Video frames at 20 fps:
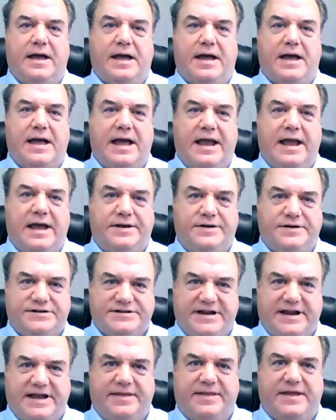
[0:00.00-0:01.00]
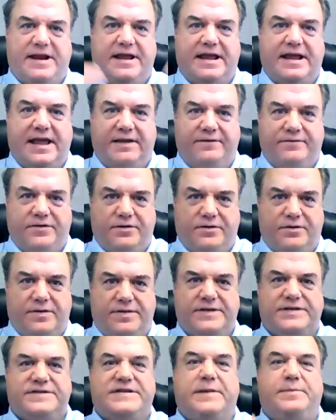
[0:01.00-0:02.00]
I understand that I gave you,
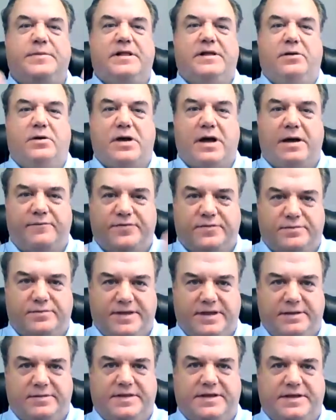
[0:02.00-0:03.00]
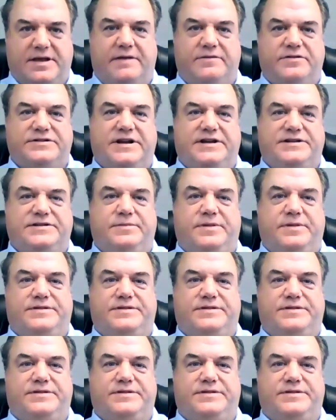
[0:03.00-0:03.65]
and this typically will come from them in the conversation.